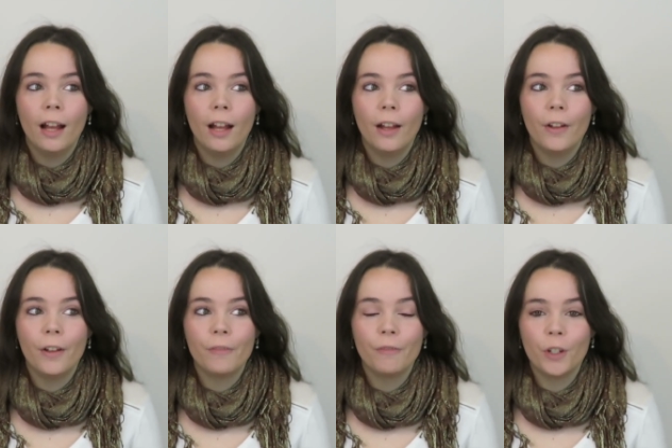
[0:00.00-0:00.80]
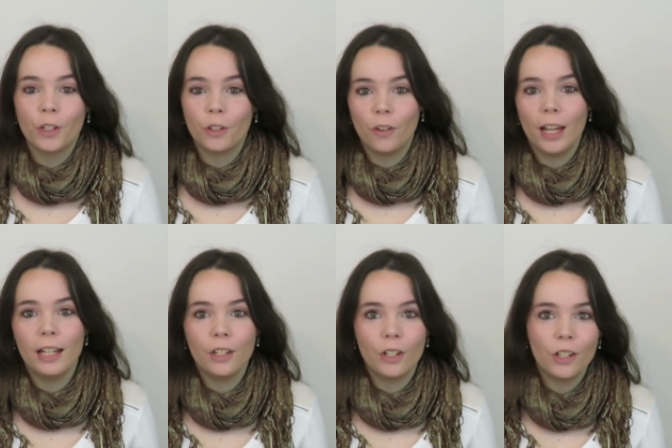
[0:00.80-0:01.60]
uh, for a
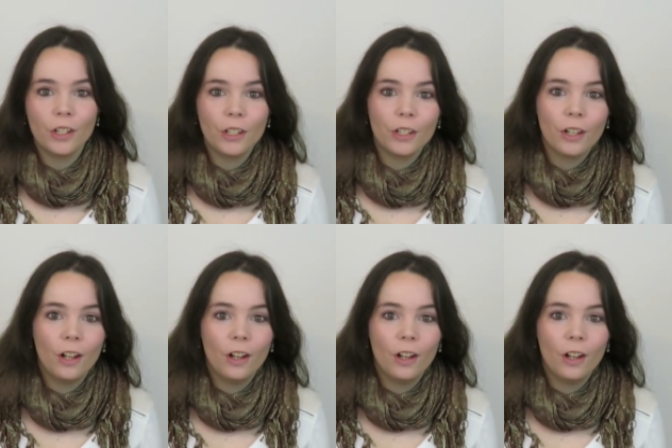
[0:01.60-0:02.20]
stranger's